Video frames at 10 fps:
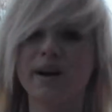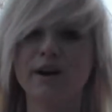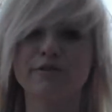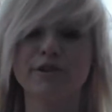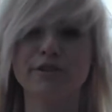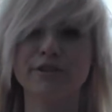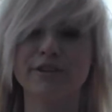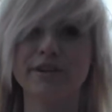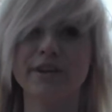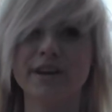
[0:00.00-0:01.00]
Our
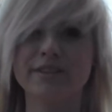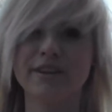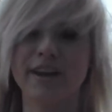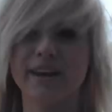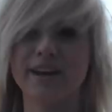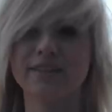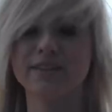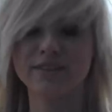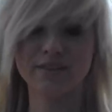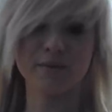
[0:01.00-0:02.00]
rooster is telling us
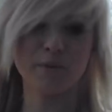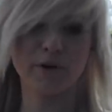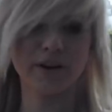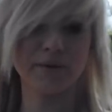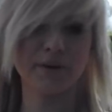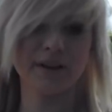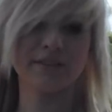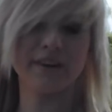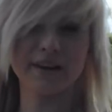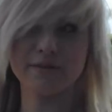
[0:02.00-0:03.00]
it's the morning when
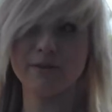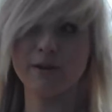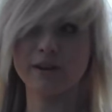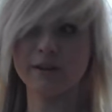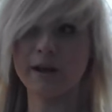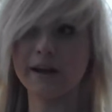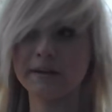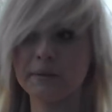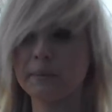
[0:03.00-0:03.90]
it's like 4 o'clock.